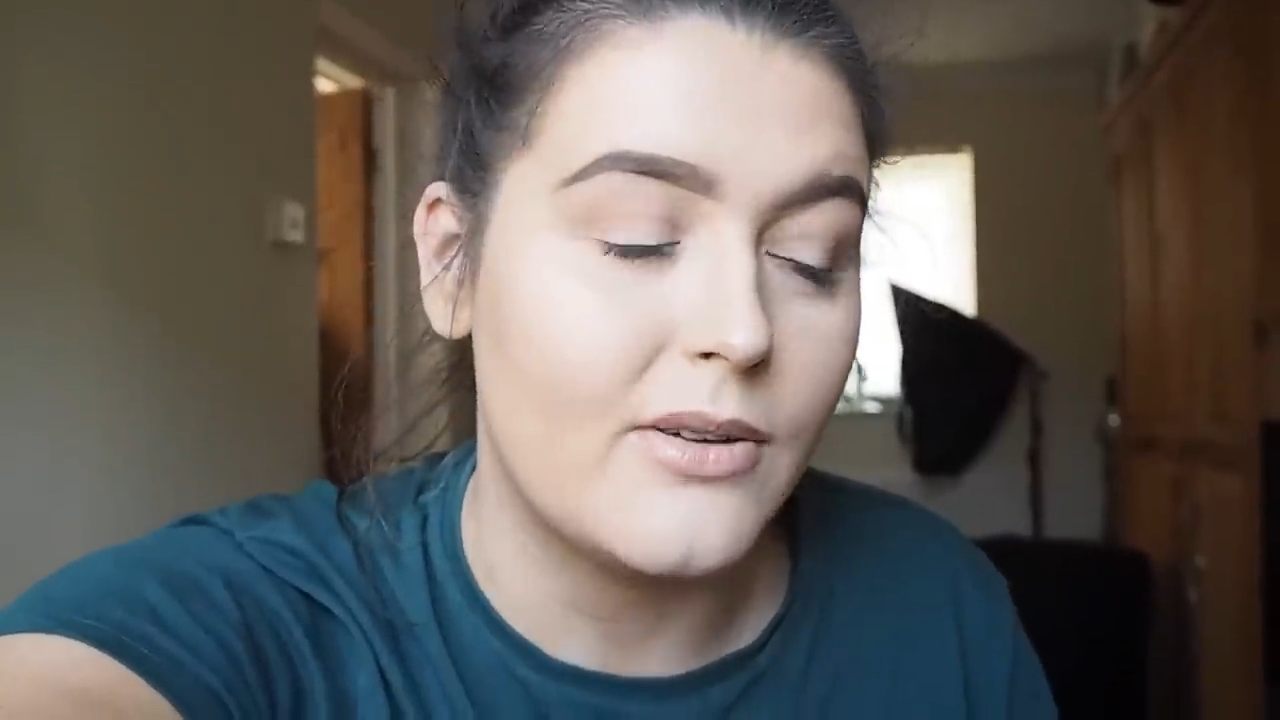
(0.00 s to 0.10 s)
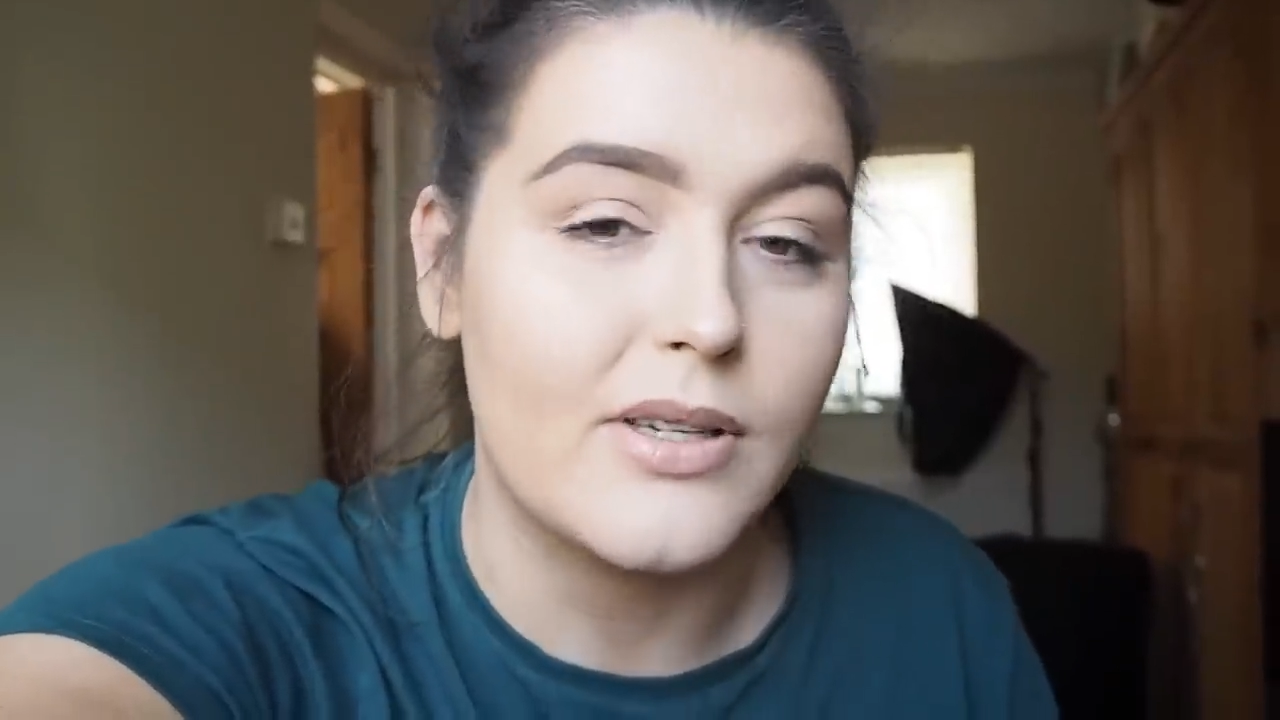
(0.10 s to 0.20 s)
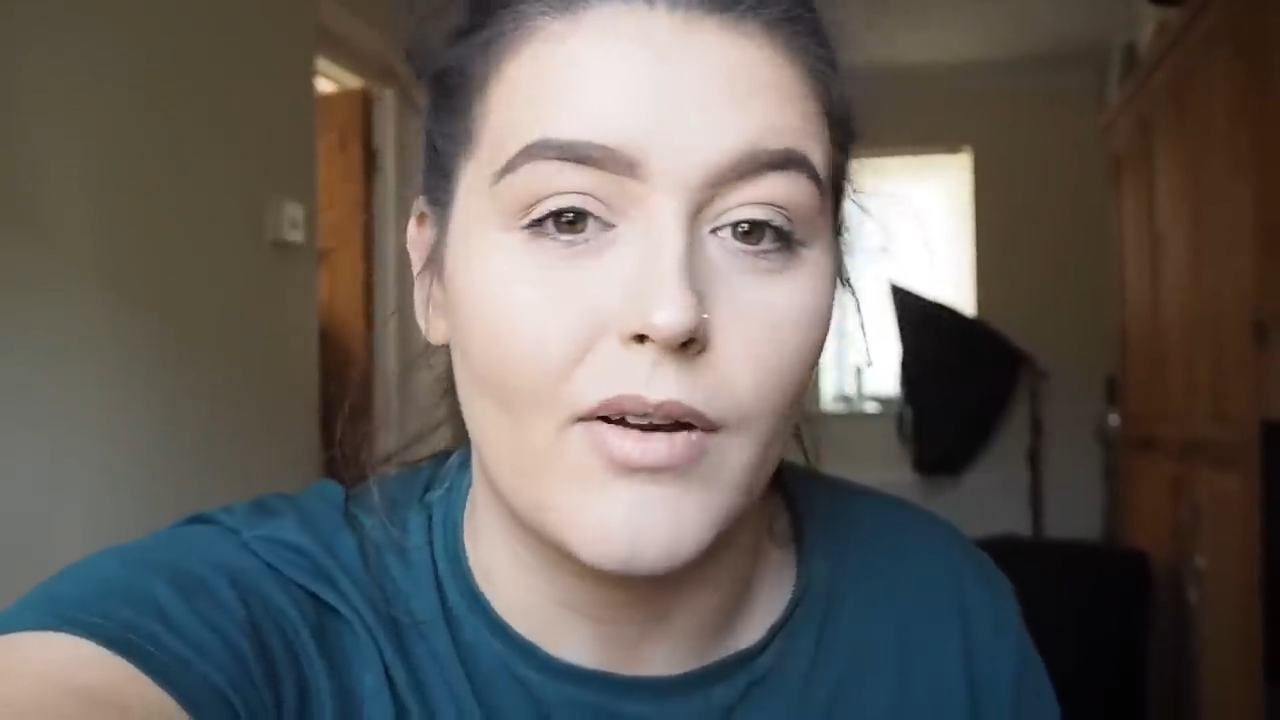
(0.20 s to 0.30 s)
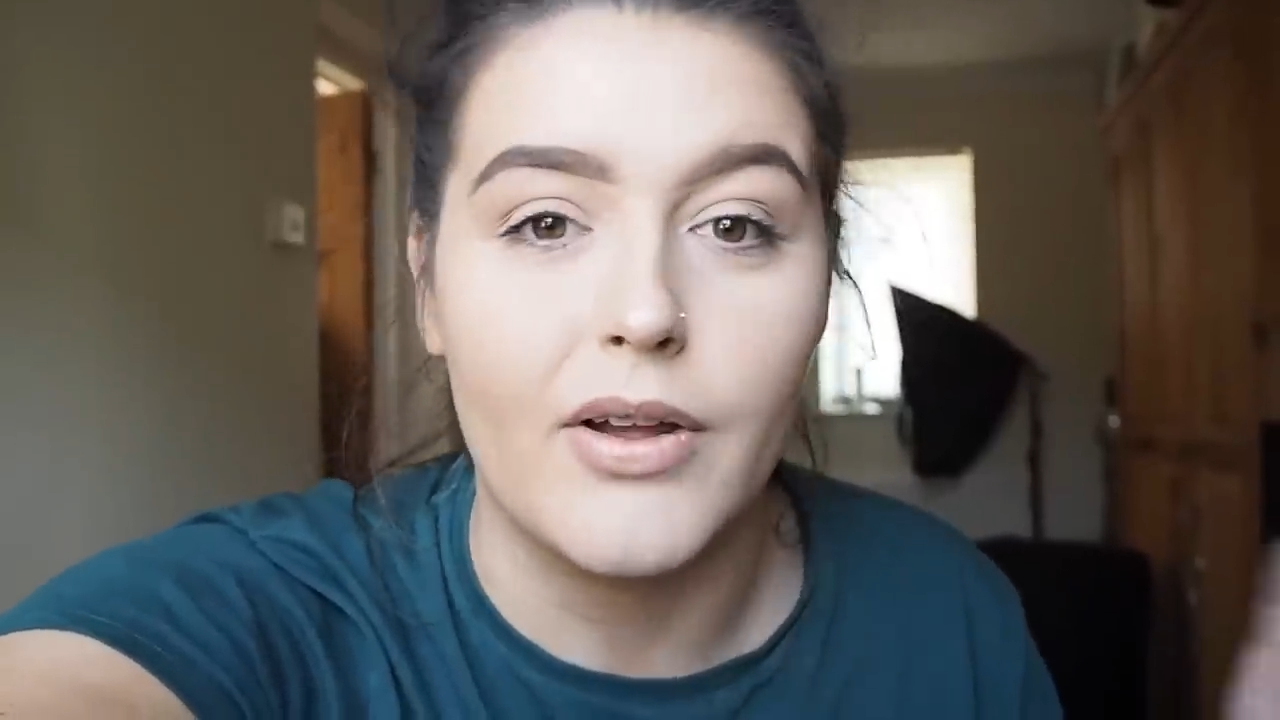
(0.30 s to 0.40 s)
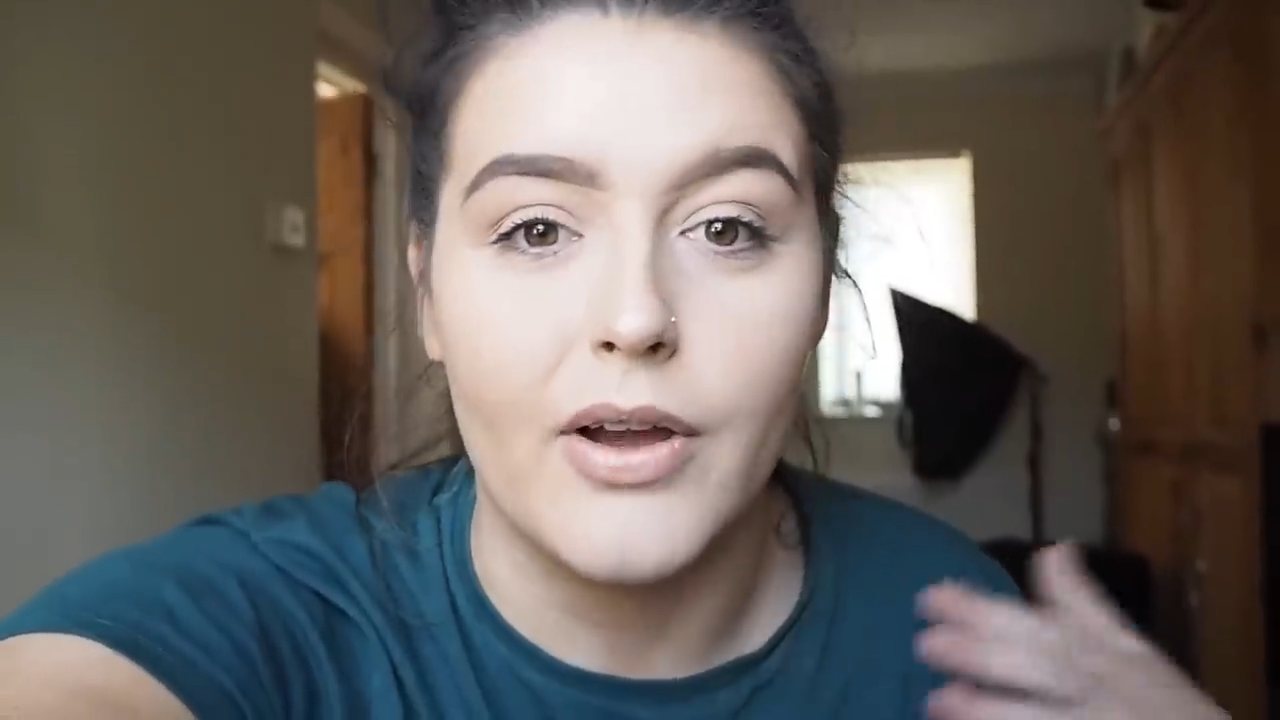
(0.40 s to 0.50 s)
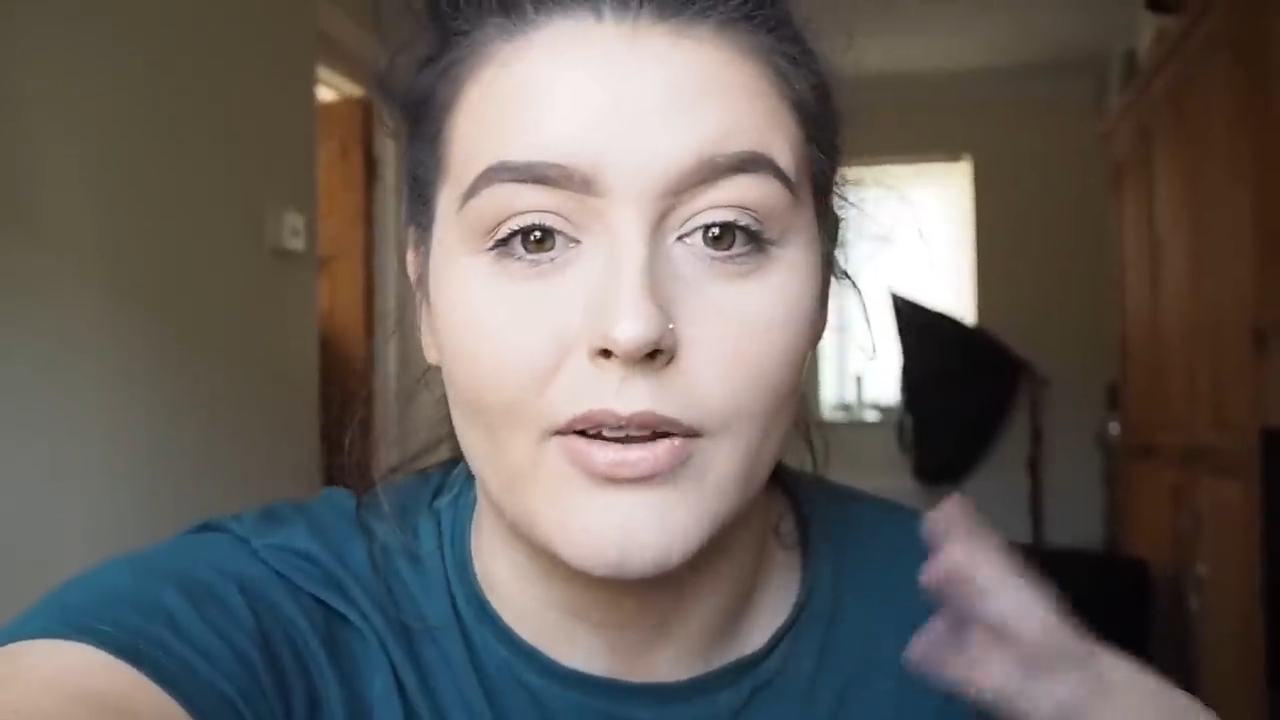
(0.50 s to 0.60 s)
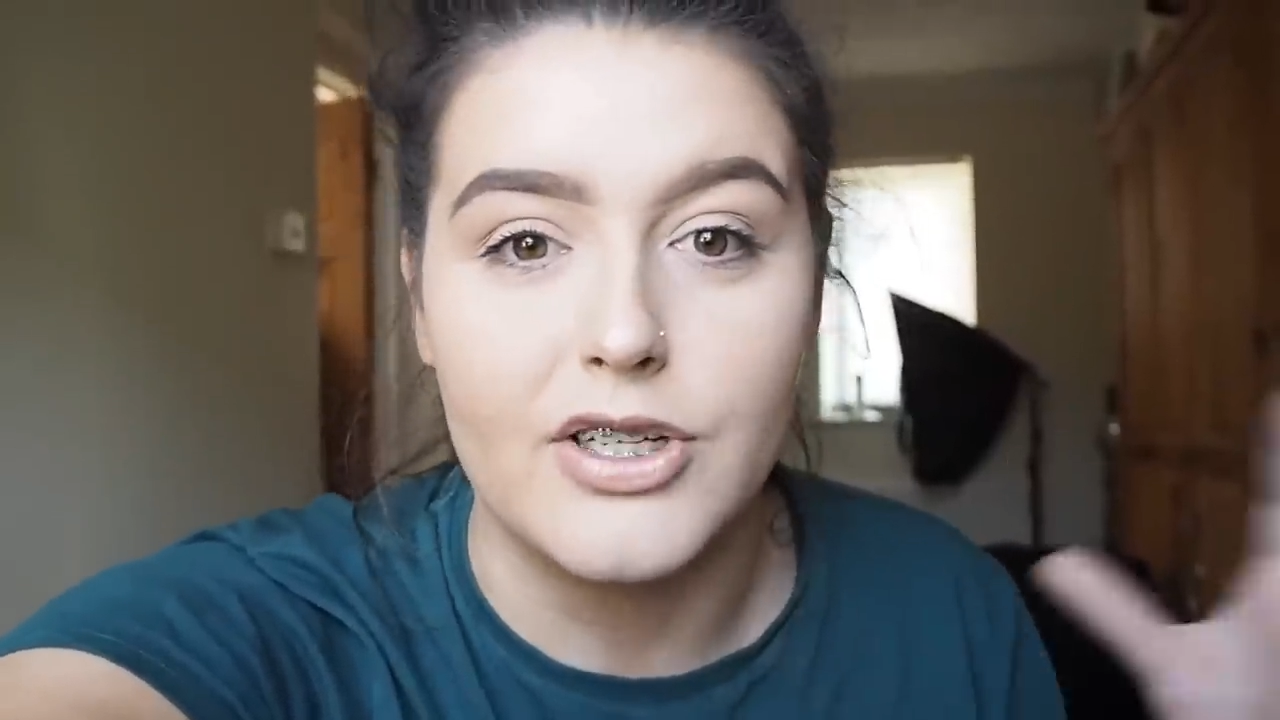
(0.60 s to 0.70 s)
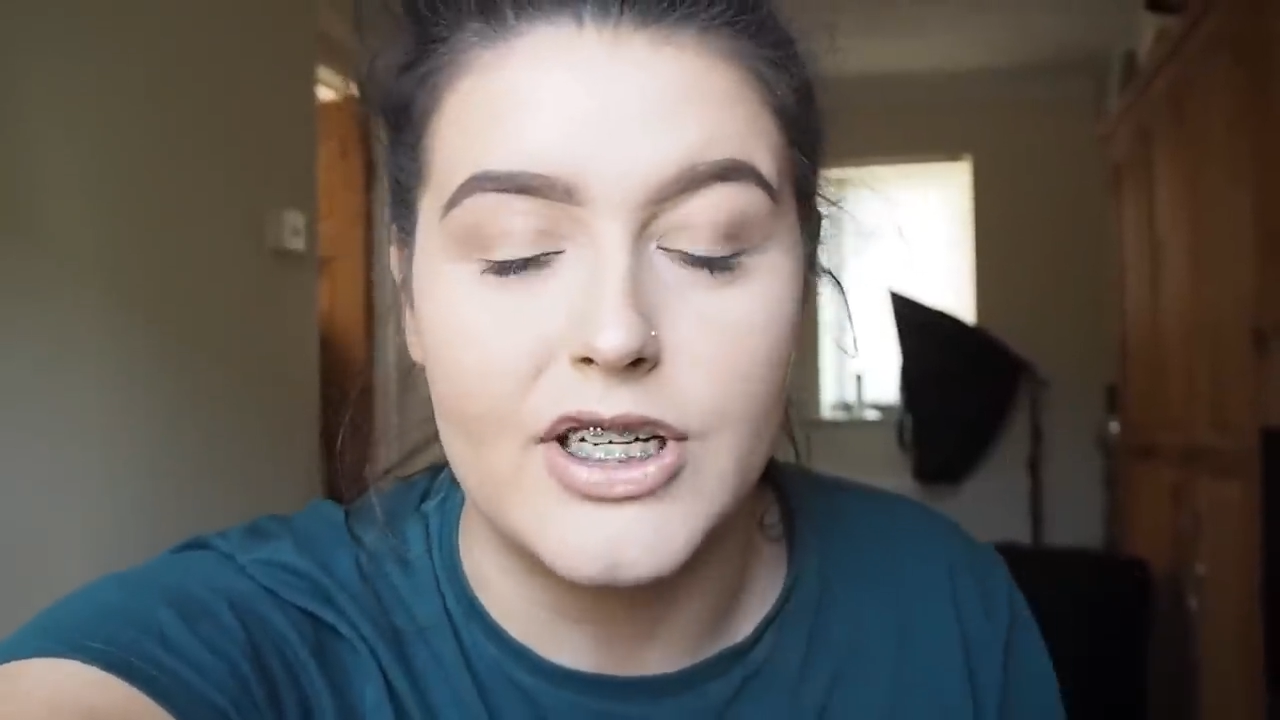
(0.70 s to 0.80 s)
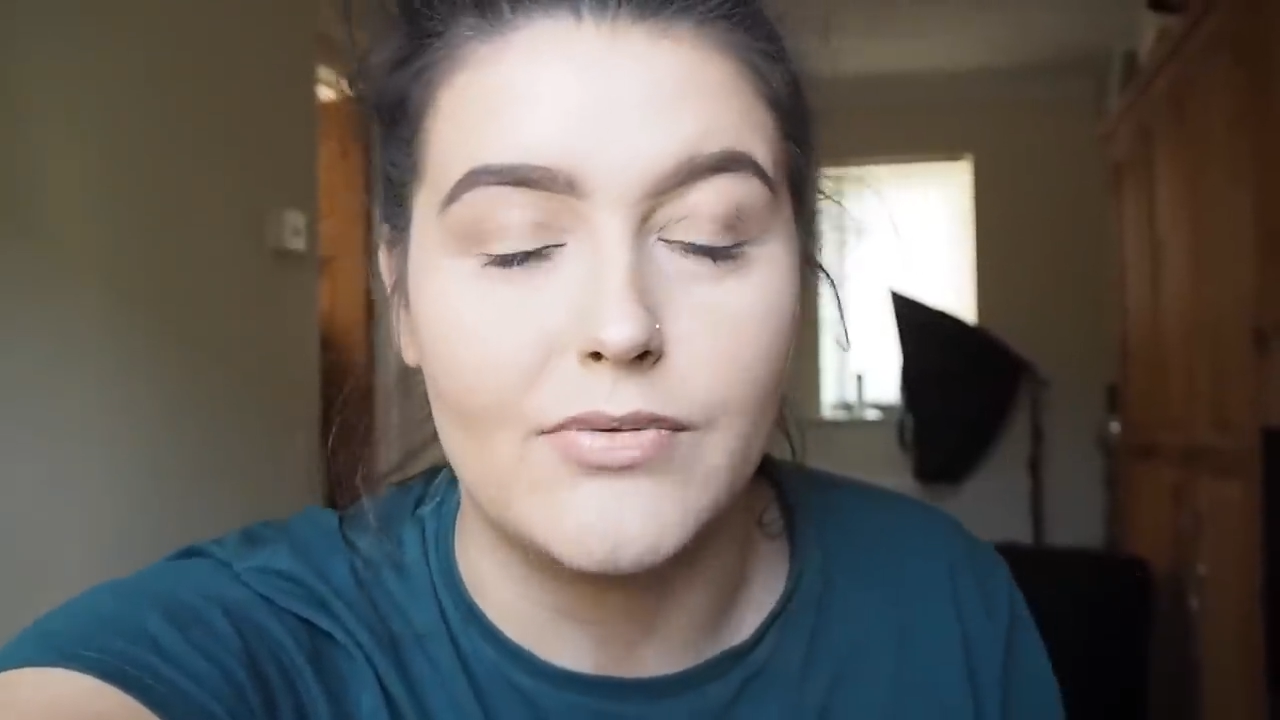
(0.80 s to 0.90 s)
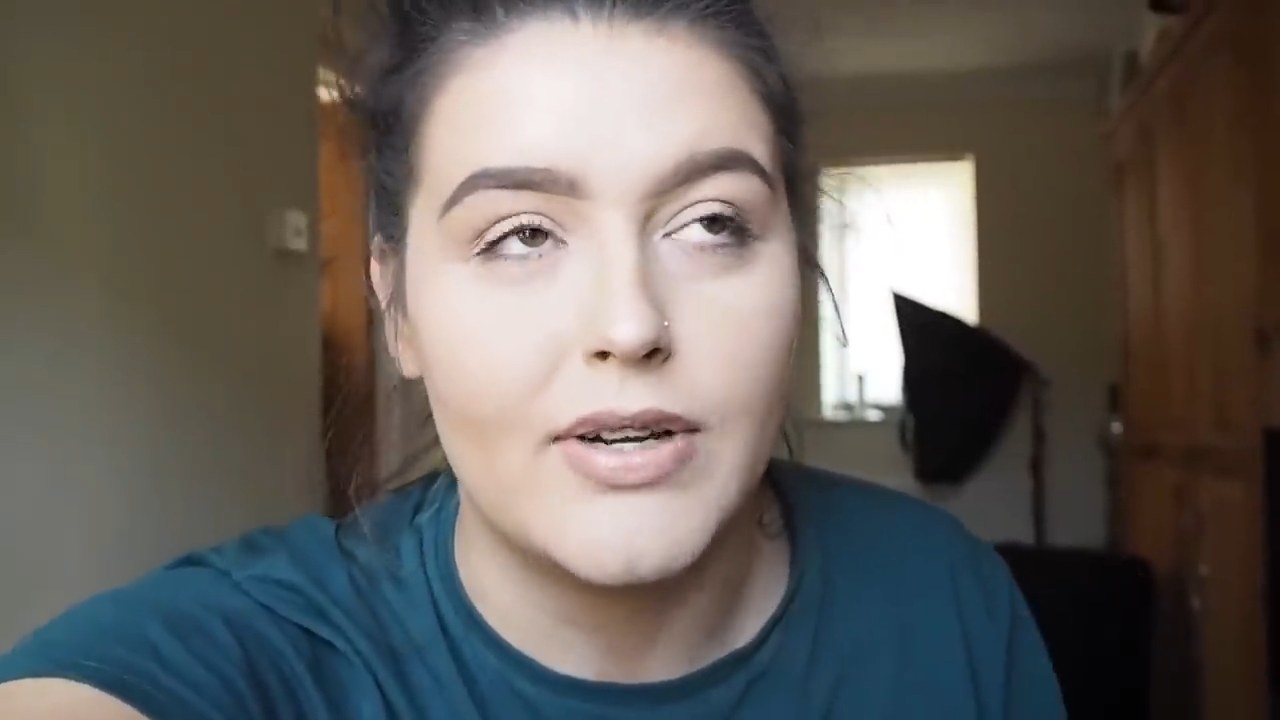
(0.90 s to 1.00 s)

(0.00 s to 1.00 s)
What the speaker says: use her own code because she's